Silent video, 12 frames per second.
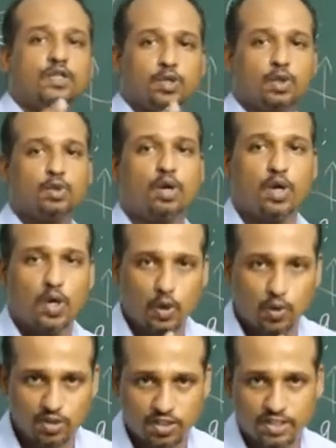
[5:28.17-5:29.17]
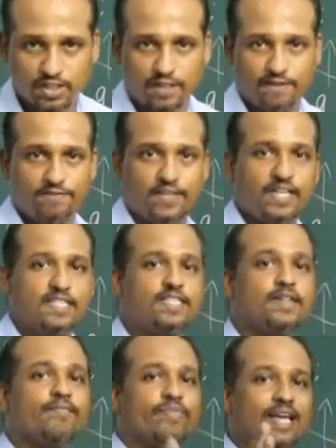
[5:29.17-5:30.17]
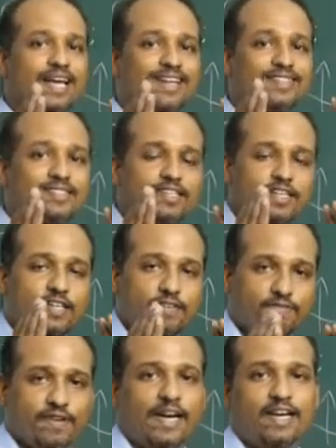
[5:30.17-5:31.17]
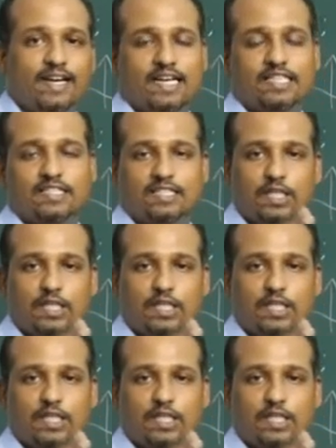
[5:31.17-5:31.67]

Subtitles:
through a closed surface is defined as,